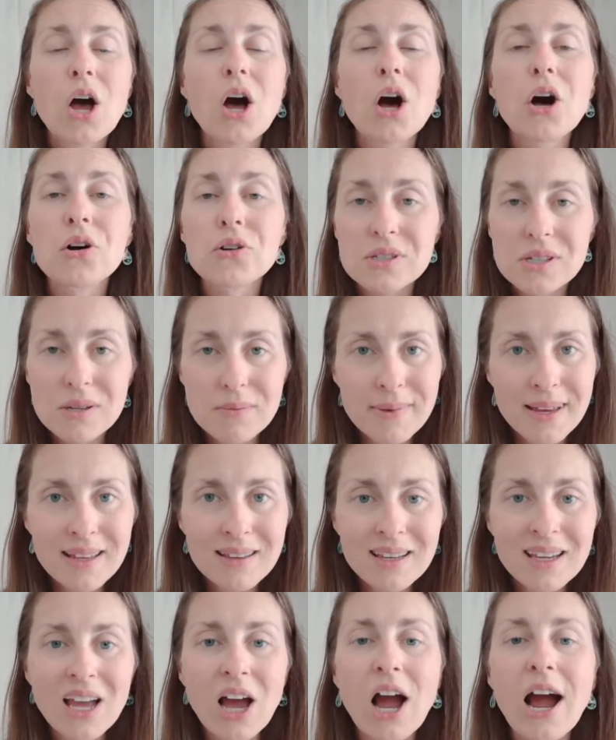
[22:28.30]

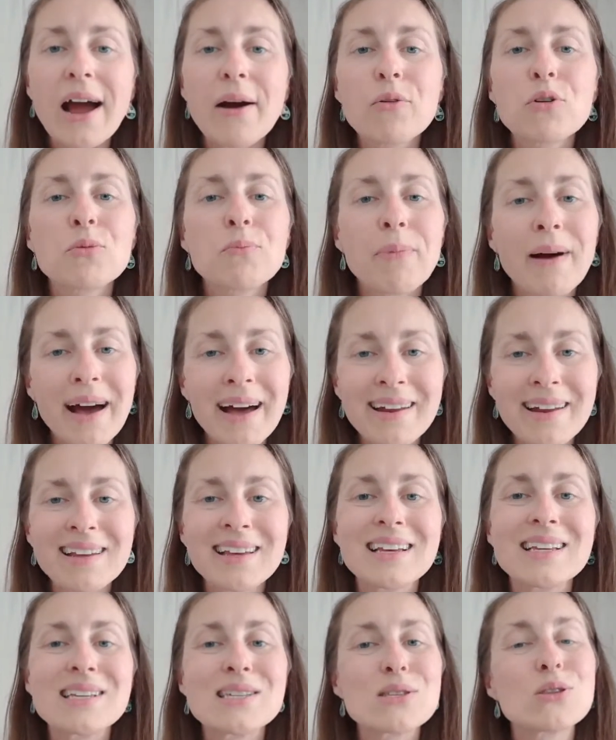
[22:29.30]
Ultimately, our body
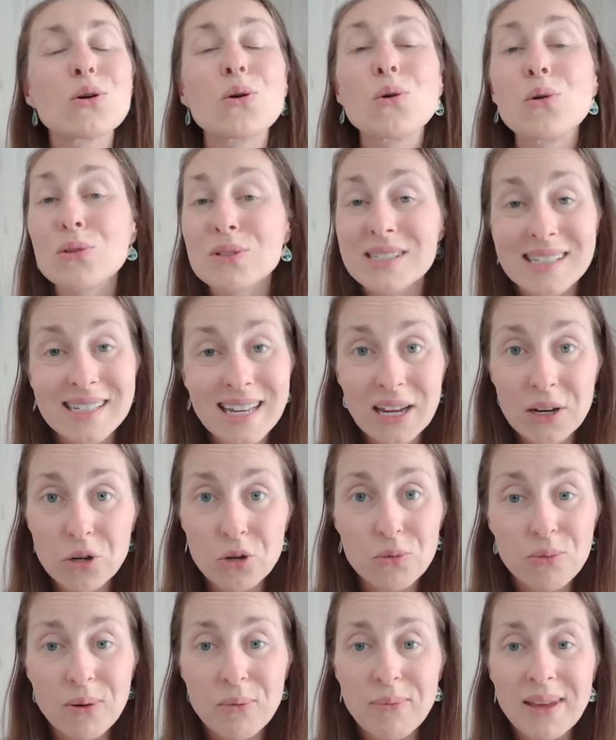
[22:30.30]
is the gold
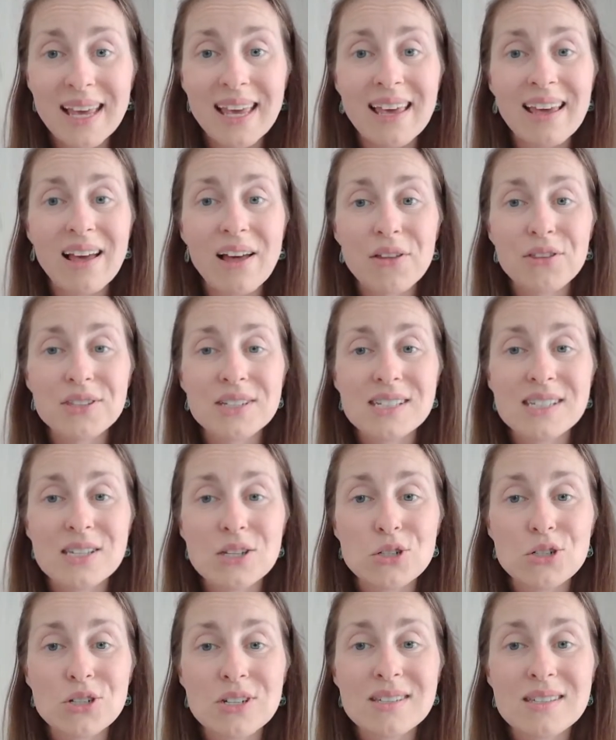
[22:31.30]
standard when making health
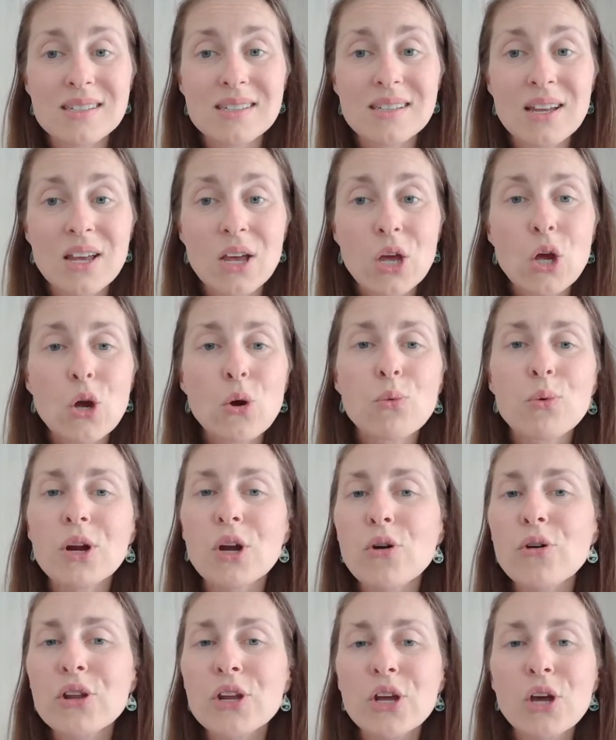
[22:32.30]
decisions. We're
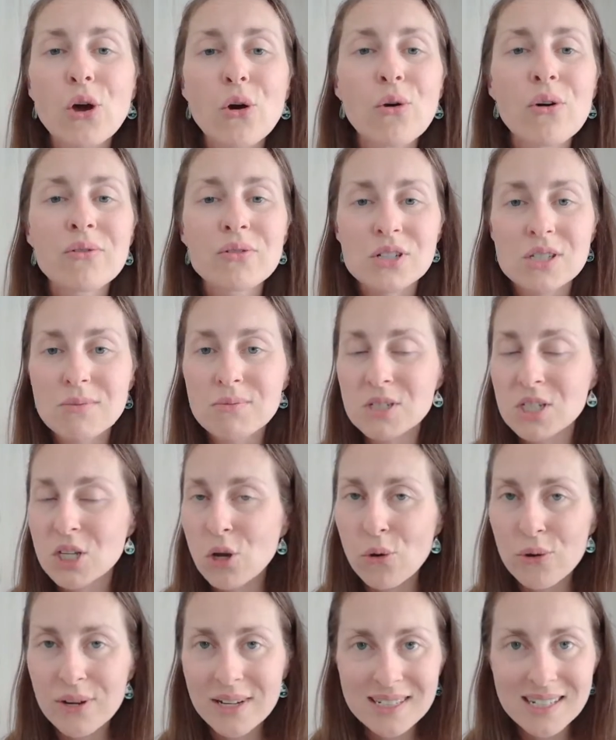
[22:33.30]
going to go over some
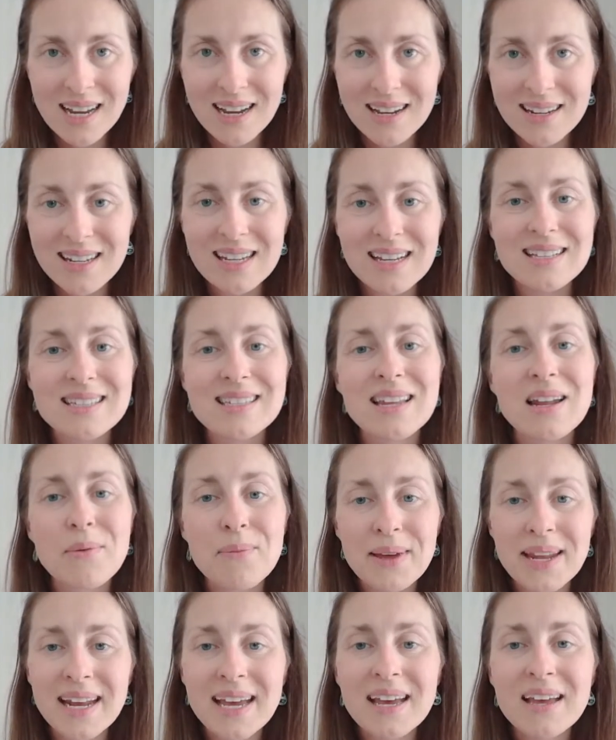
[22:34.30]
decoding techniques in a
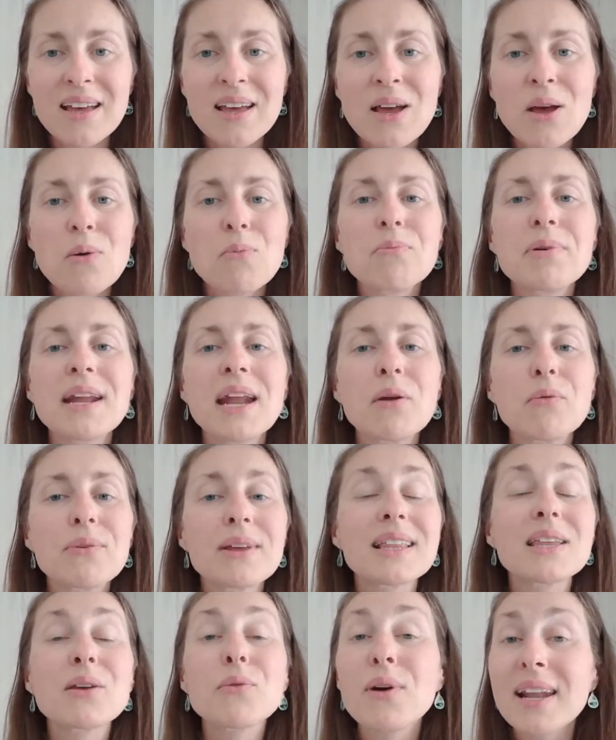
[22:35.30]
minute, but I
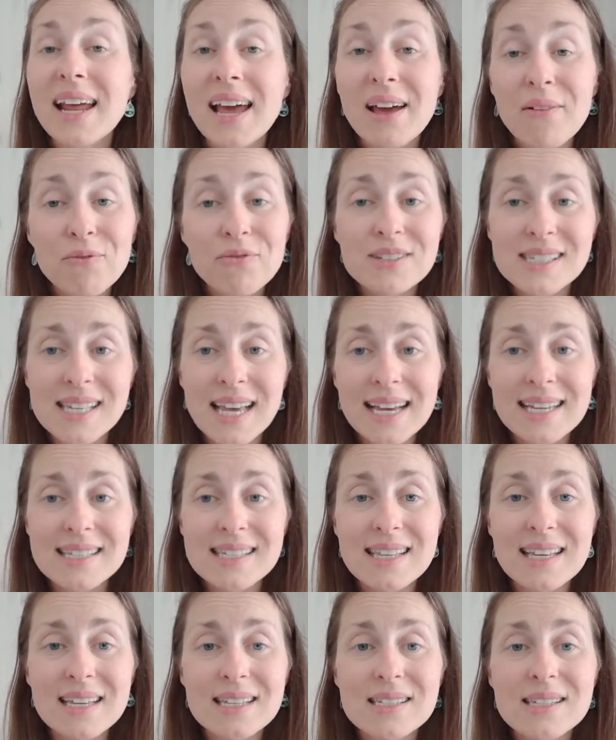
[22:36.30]
really want to emphasize
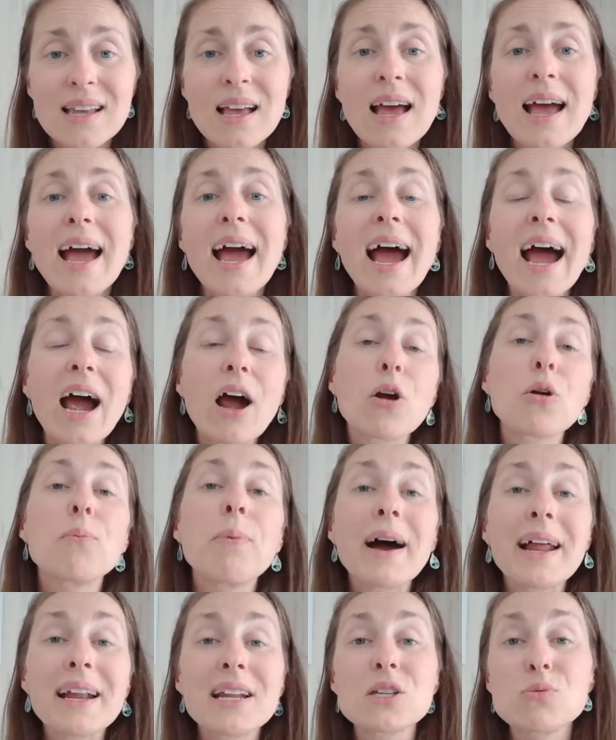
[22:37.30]
this. Our
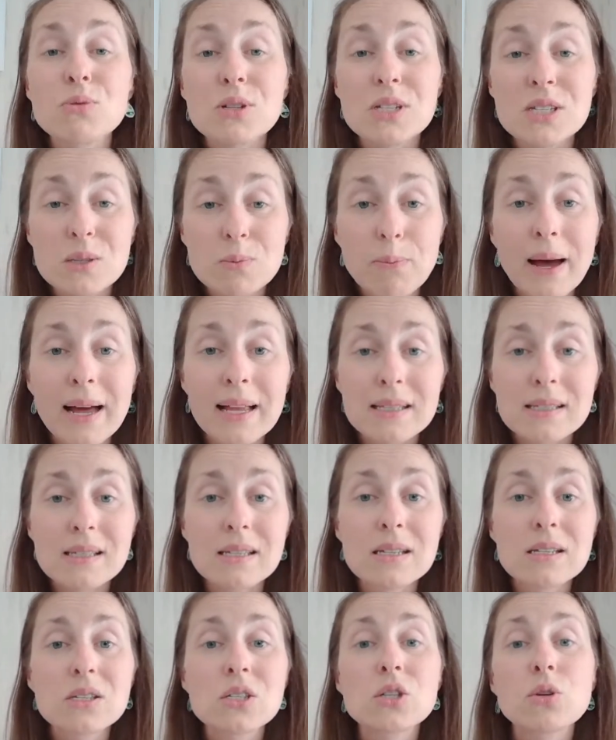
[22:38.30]
body's
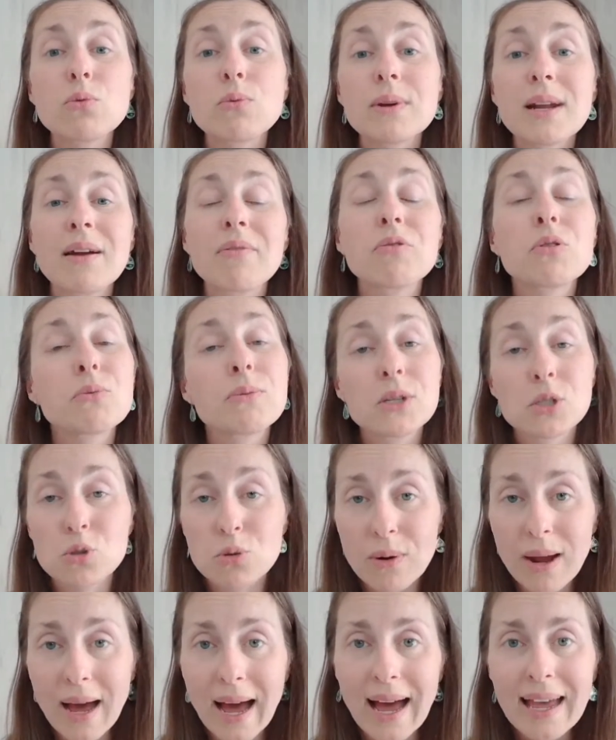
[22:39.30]
responses to whatever we
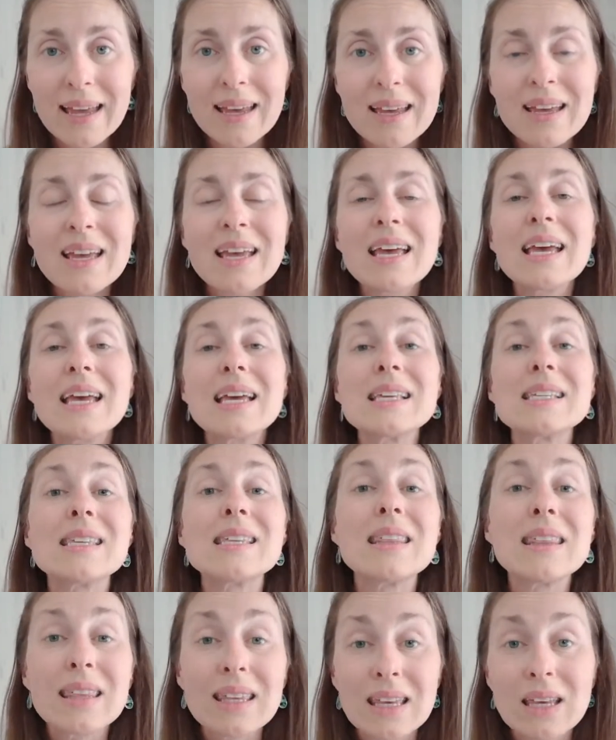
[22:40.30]
try is
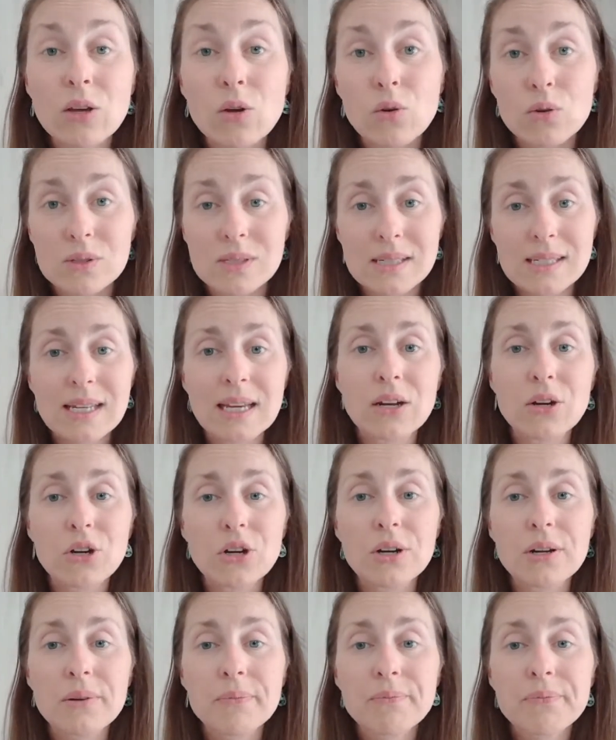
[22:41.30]
the gold
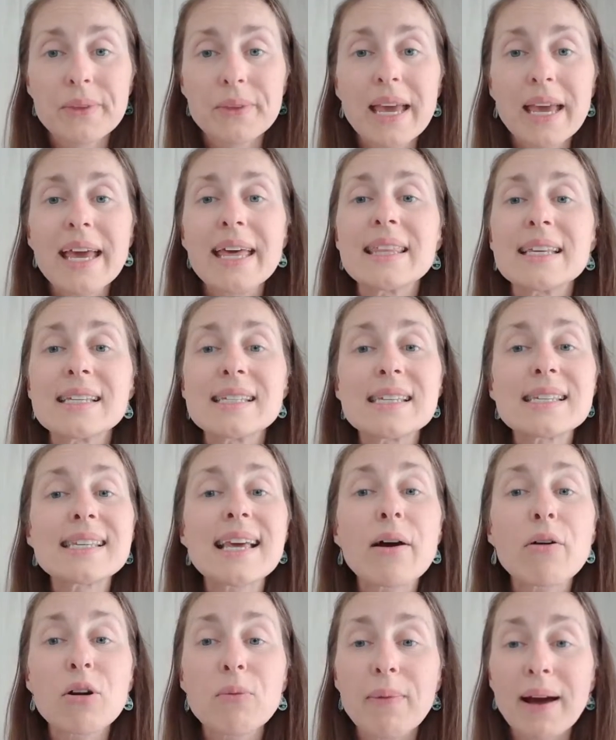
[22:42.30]
standard. This is
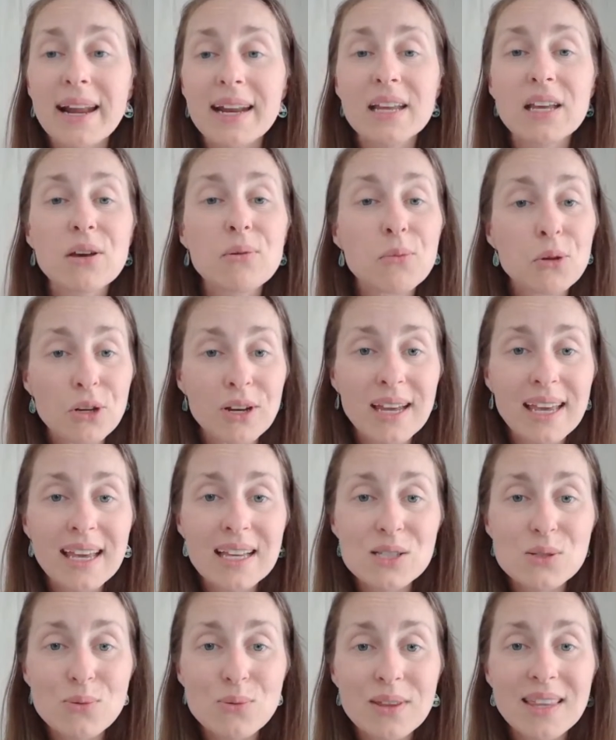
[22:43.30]
how our body
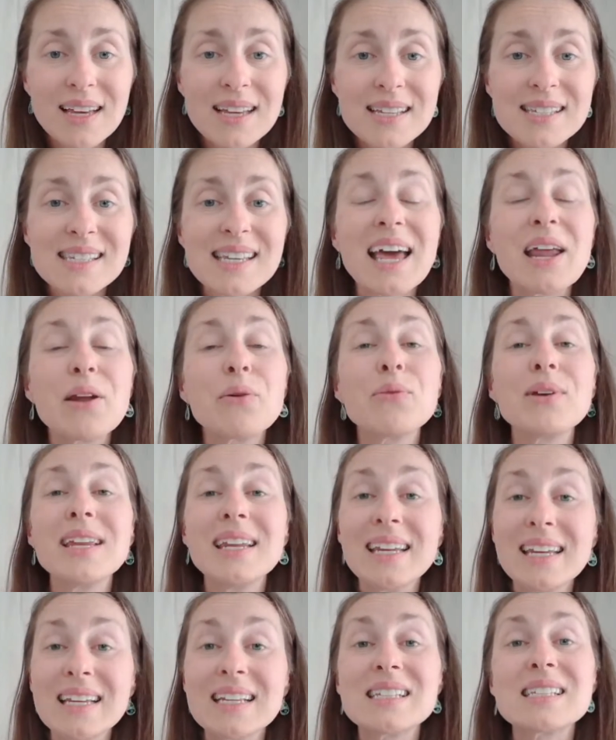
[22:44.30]
communicates with us, and we
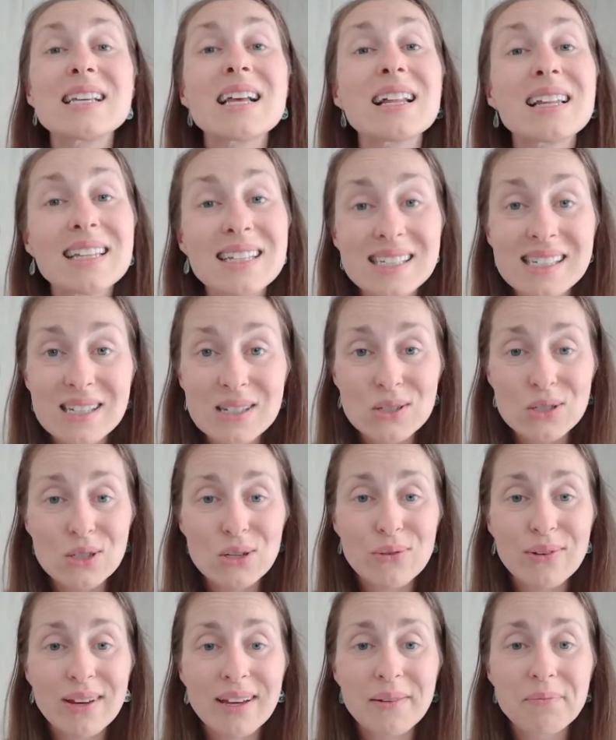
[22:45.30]
need to listen
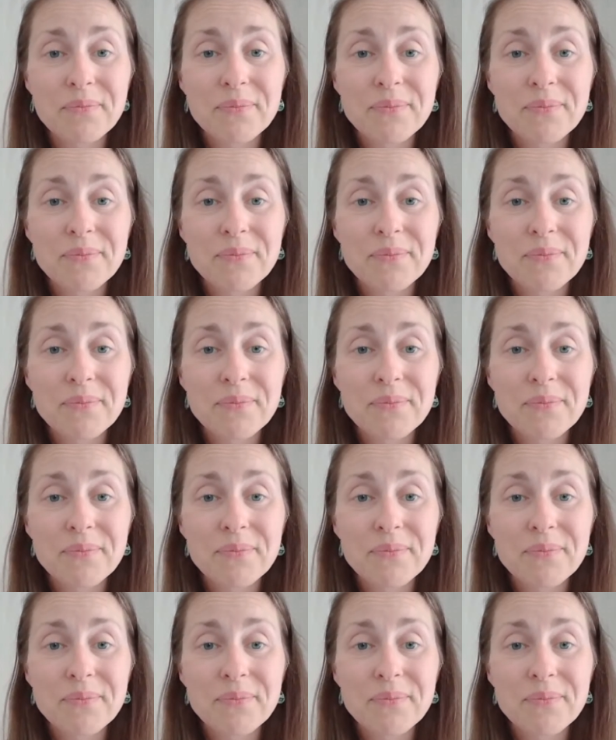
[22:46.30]
to it.